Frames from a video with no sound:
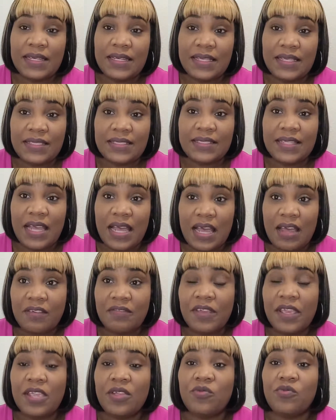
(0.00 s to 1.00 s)
needs to
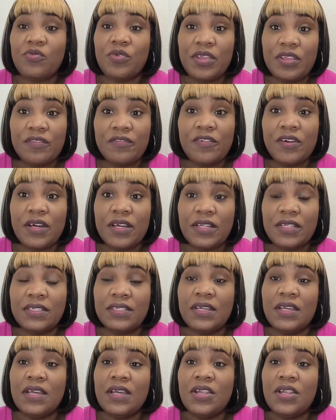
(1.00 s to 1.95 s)
have a refund.